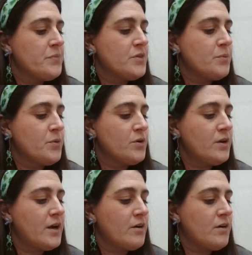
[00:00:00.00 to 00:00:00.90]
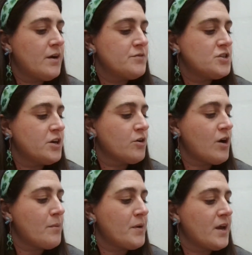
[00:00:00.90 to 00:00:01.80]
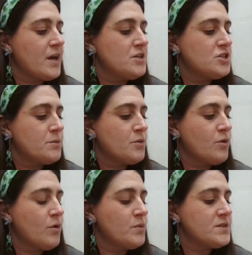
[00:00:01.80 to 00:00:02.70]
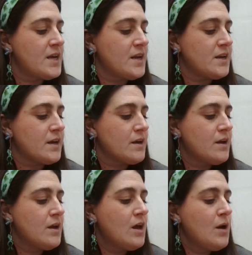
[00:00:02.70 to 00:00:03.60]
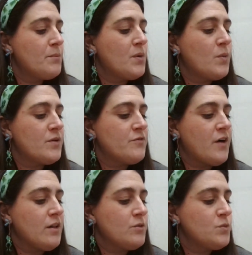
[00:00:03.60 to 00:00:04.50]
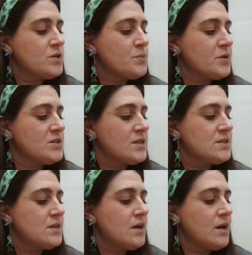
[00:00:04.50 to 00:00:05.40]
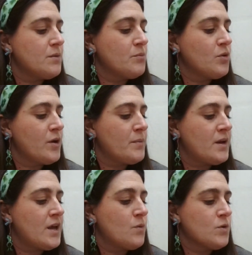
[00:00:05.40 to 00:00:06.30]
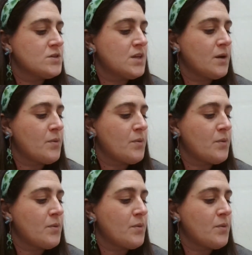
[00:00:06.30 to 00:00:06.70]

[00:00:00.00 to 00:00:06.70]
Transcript: The brutal era of sharecropping and Jim Crow was ending, but what followed was persistent unemployment and worsening